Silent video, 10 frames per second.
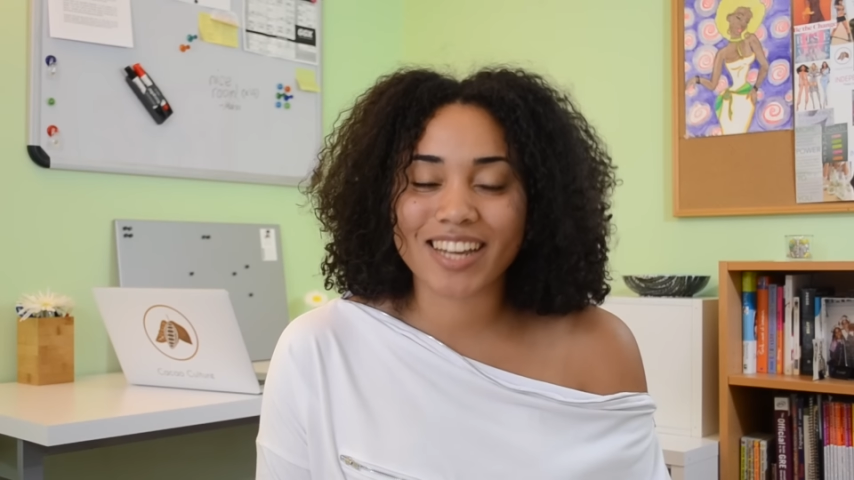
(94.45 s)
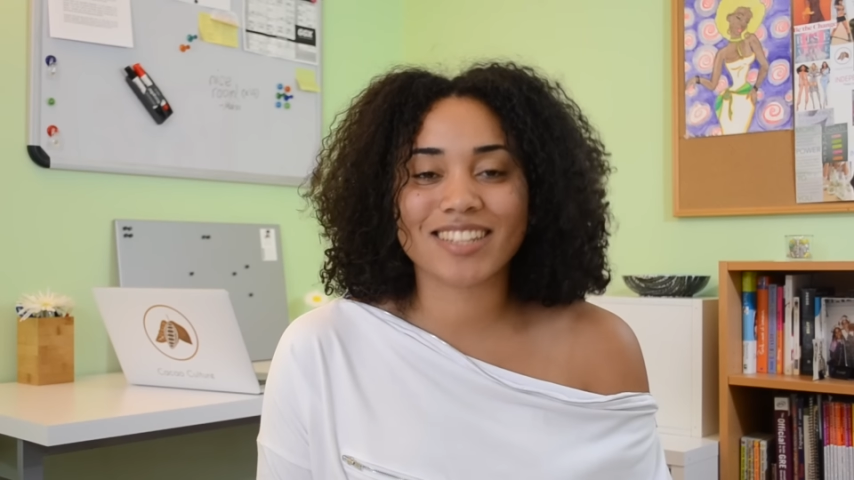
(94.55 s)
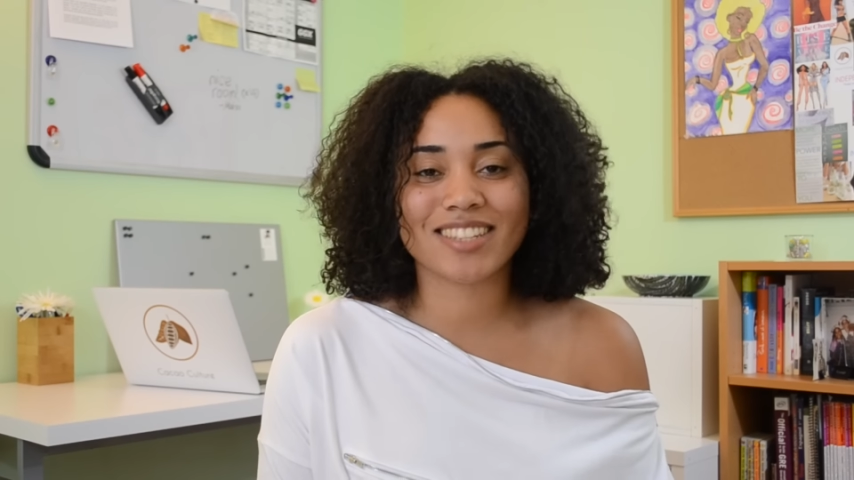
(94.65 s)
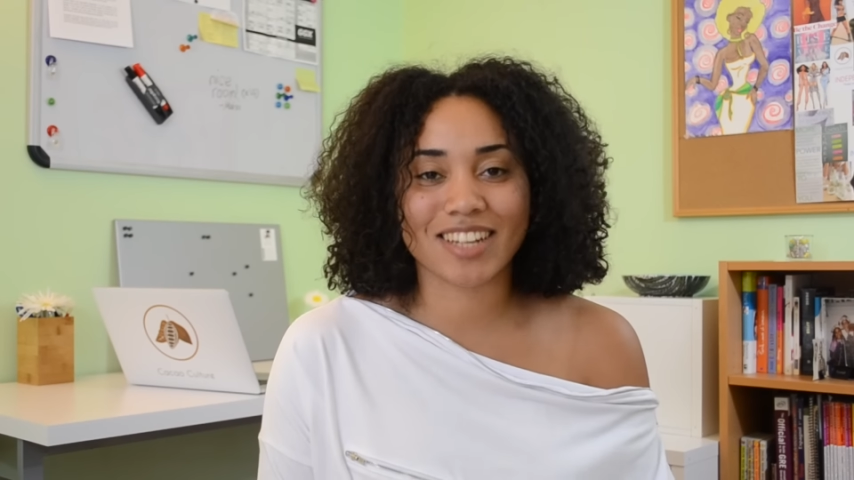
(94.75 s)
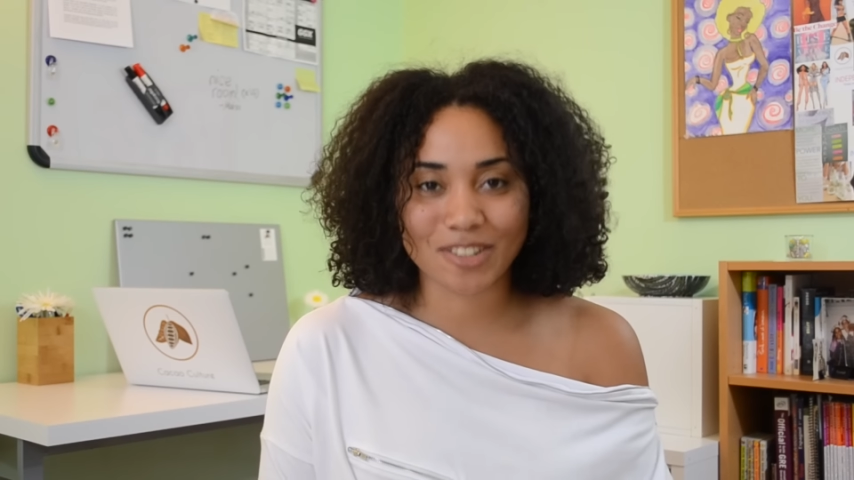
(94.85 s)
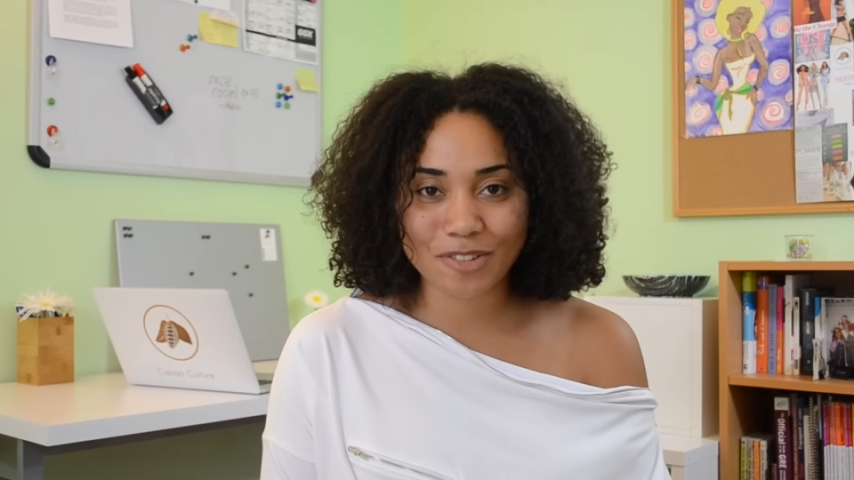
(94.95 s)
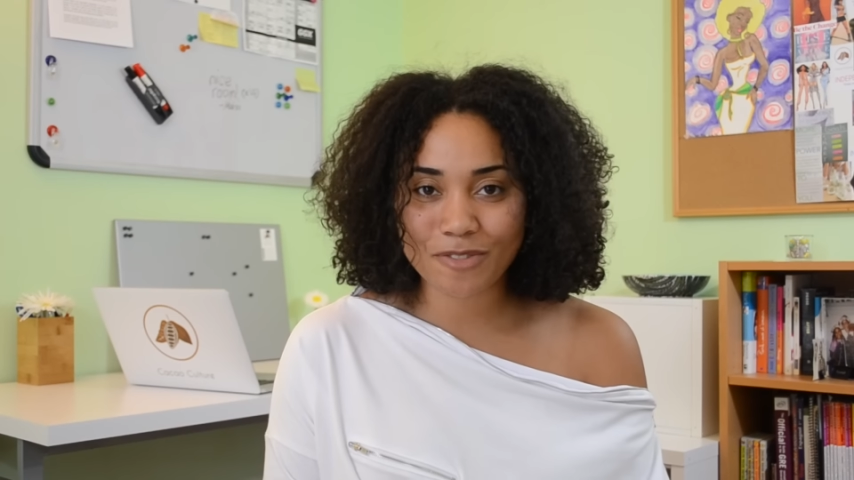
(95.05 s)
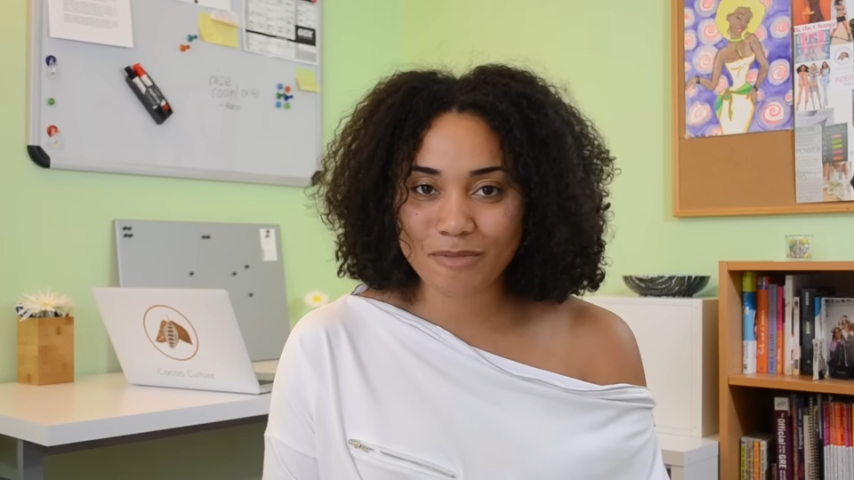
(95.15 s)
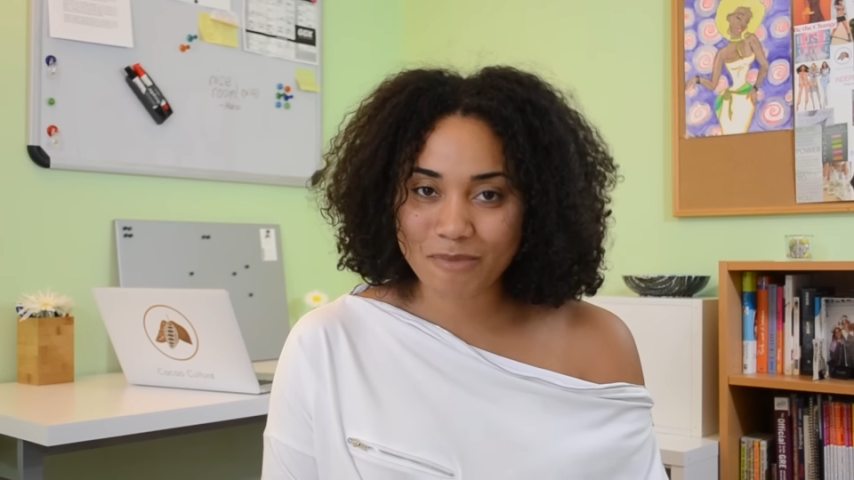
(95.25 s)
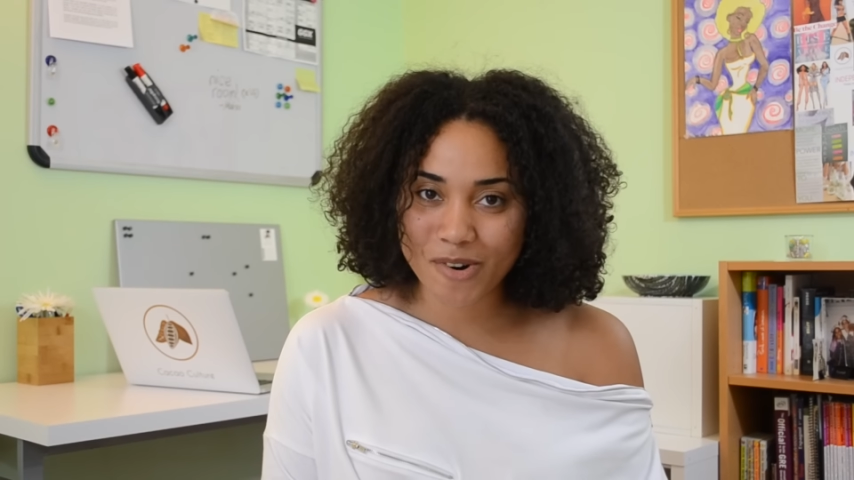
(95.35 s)
and stay tuned
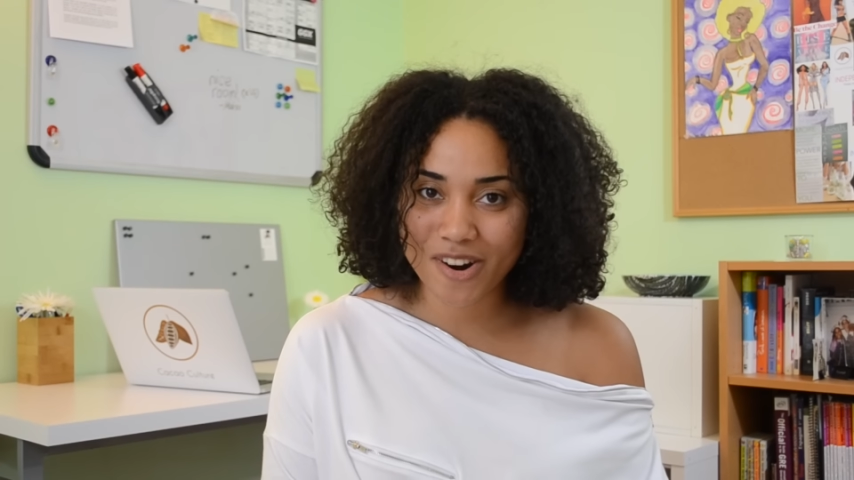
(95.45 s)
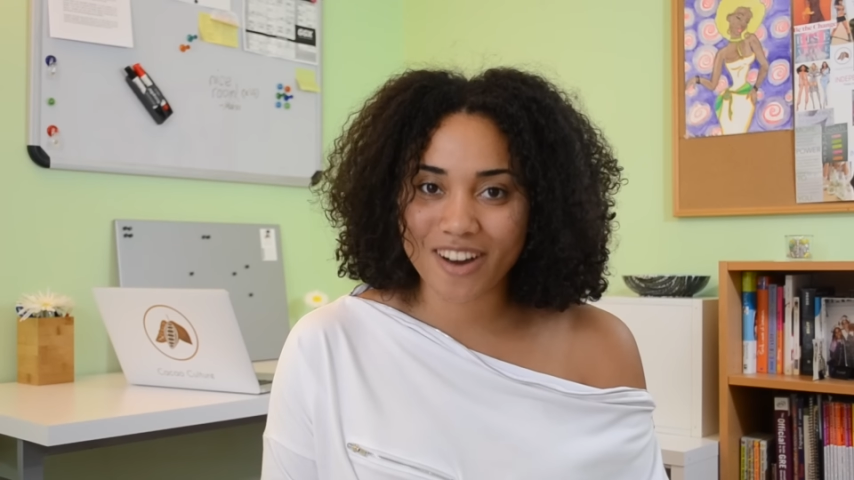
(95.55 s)
for more